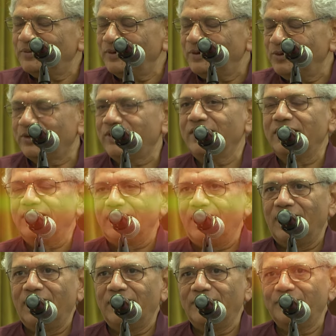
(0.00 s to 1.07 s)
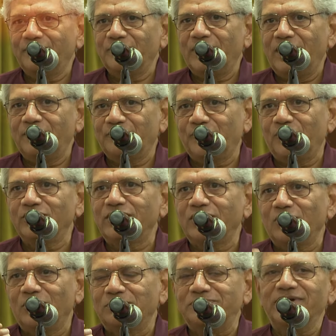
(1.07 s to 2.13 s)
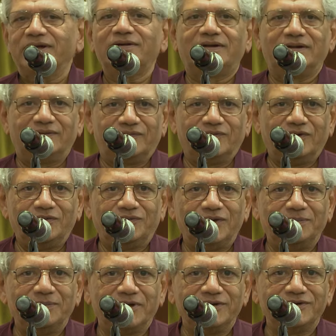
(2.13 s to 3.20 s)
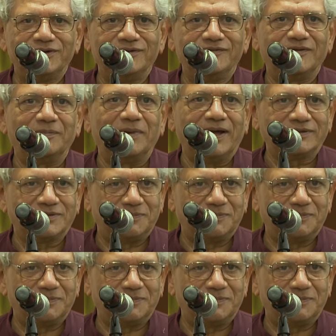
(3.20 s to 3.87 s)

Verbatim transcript: looking for the objective of liberation of the blacks,